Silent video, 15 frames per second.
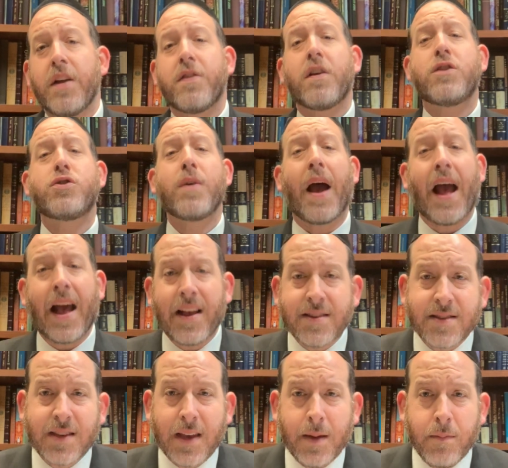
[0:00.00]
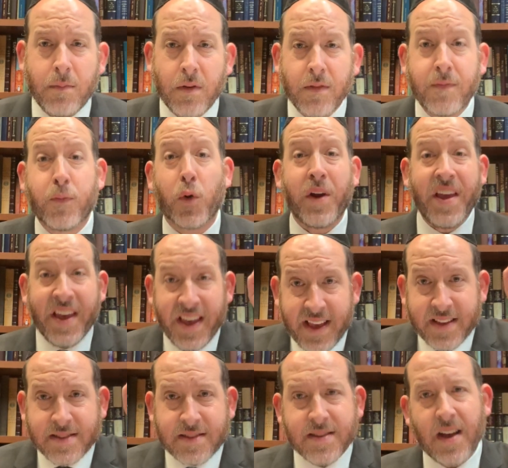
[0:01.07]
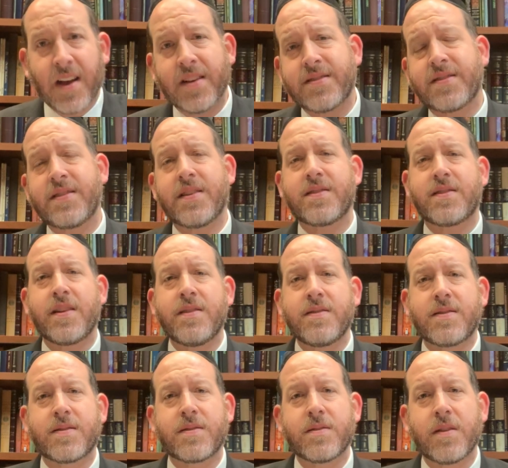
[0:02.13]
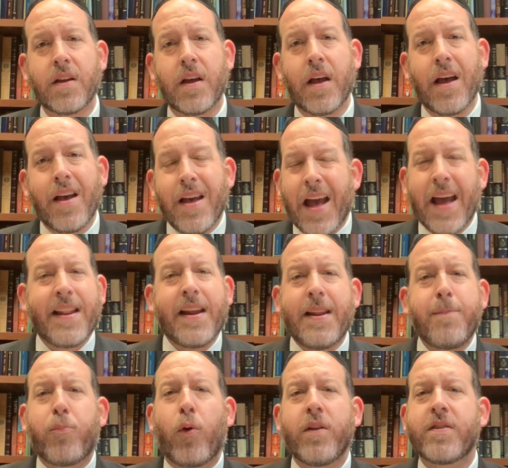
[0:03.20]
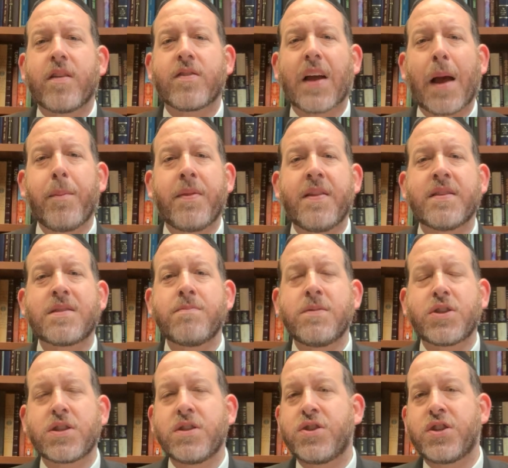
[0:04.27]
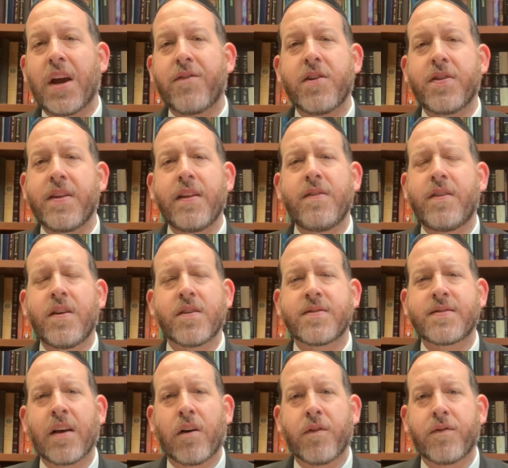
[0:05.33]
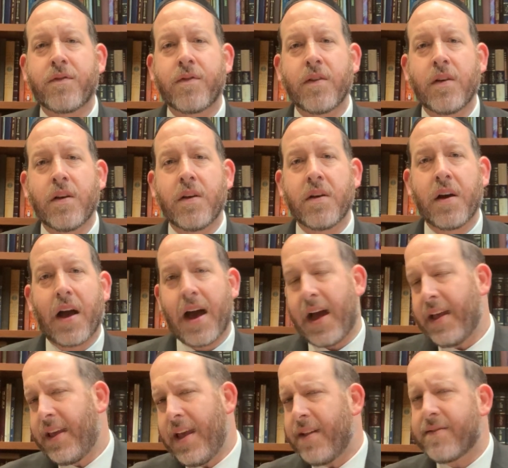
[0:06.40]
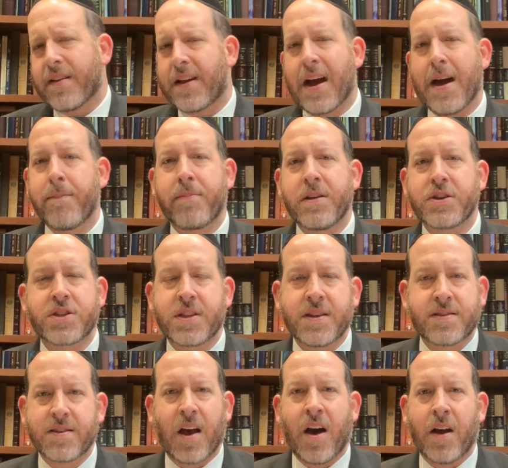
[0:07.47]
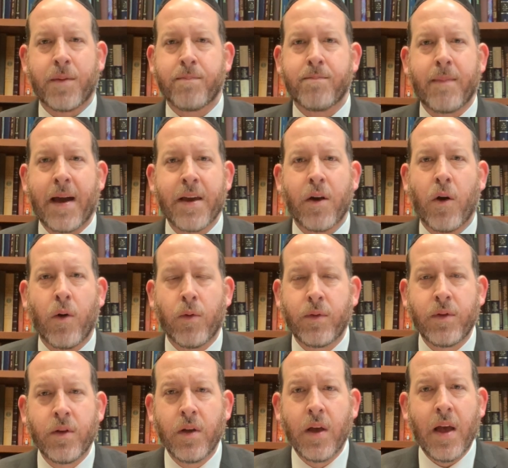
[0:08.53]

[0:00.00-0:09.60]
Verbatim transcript: Did you ask him for his assistance? At any point in time in this mission, did you ever think to yourself, I can't accomplish this on my own?